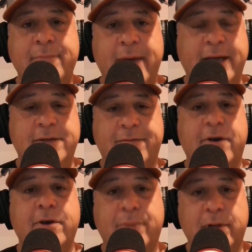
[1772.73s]
makes it
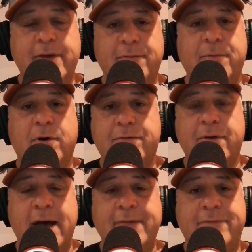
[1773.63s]
very believable
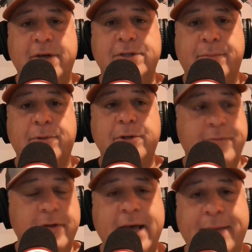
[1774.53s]
for that fish to
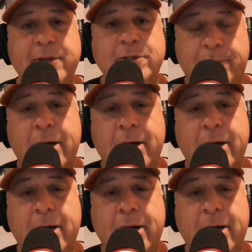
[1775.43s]
believe that that piece of